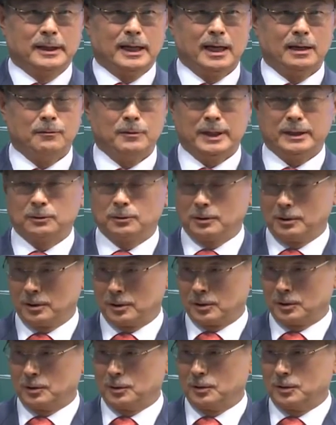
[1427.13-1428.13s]
I
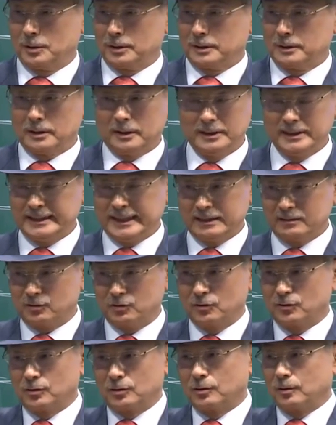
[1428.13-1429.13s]
plead to you
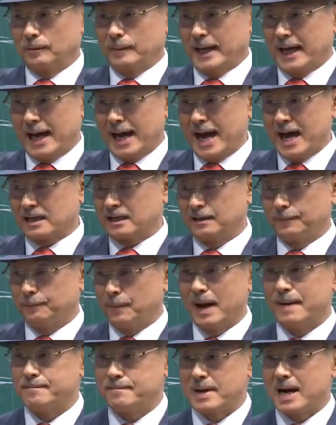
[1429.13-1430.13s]
all that you
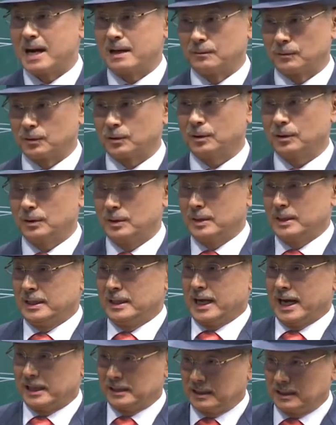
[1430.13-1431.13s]
don't be
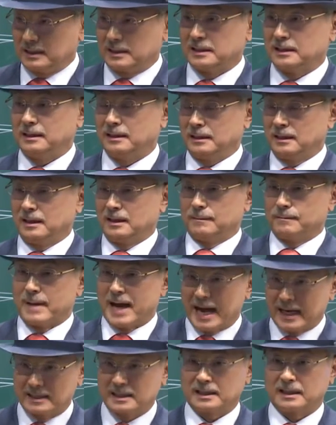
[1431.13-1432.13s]
hasty in
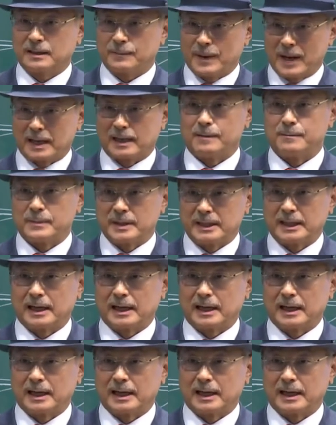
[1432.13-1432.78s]
going abroad.